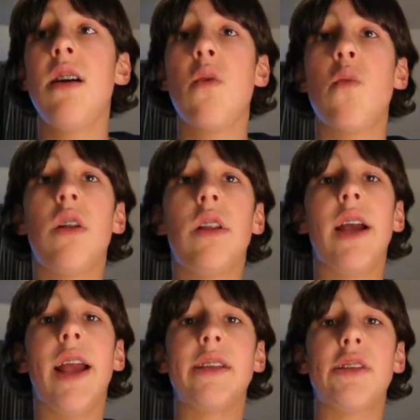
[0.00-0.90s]
Well, an
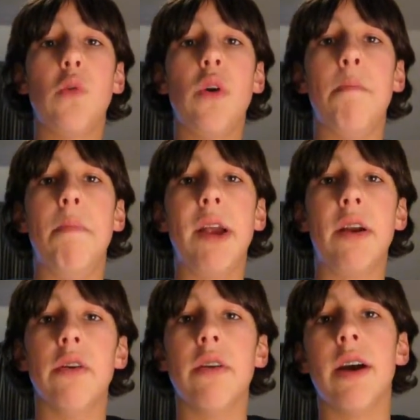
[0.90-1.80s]
axe is way
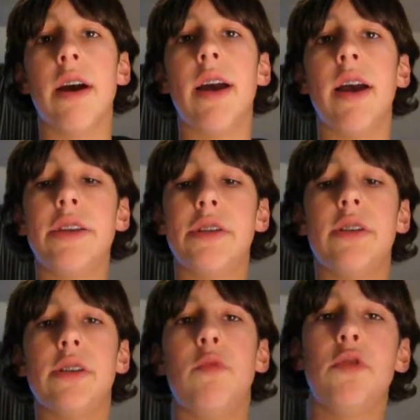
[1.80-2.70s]
bigger. Hatchet
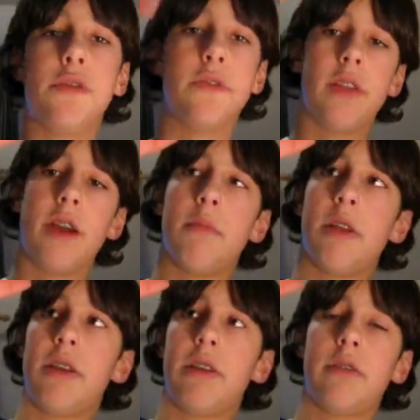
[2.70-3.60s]
is most of the time
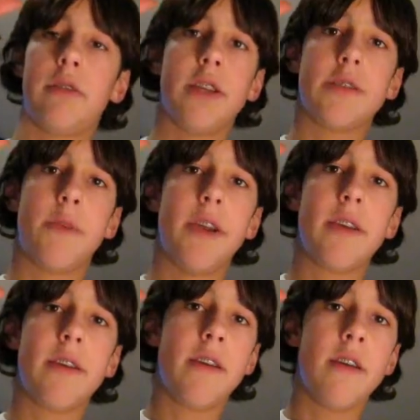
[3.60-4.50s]
like this big,
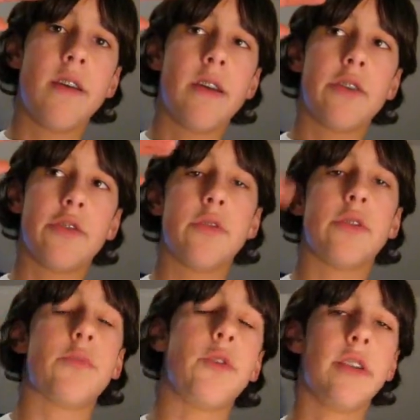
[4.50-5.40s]
so
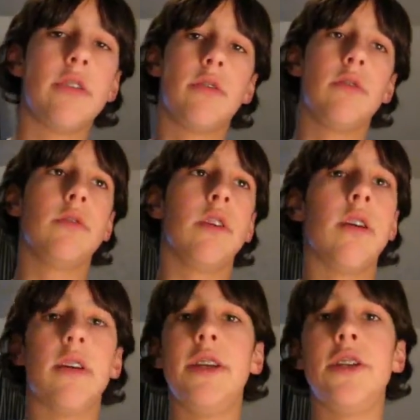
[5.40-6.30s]
it's real
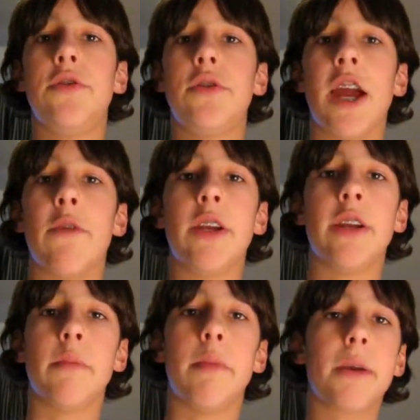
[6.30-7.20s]
easy to carry
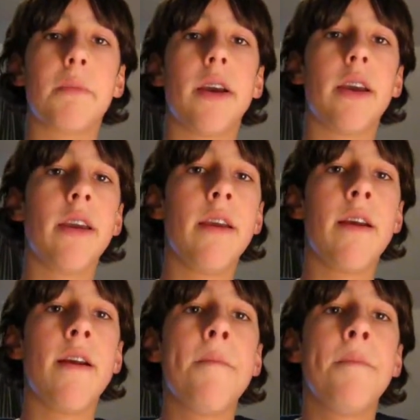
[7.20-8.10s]
in a backpack.
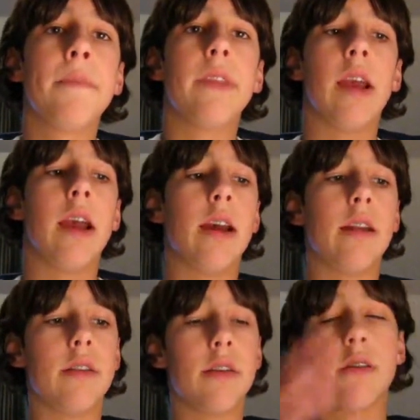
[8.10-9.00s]

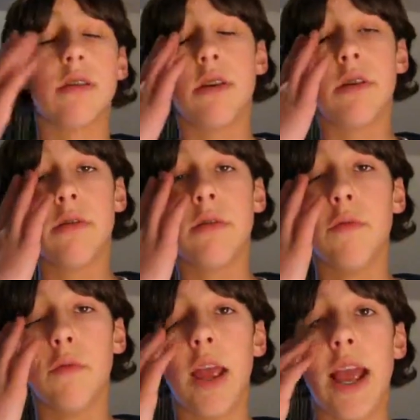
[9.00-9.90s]
And
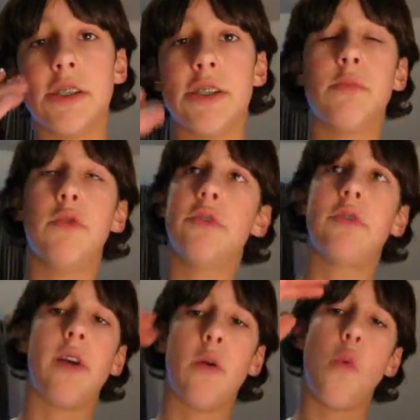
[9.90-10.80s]
axe is most of
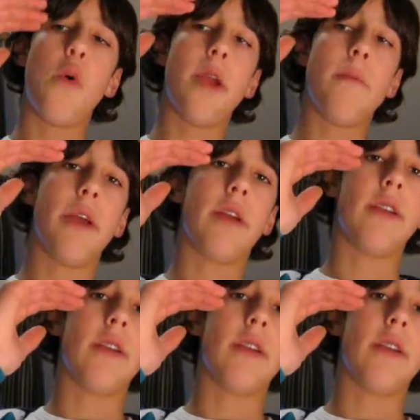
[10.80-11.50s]
the time way bigger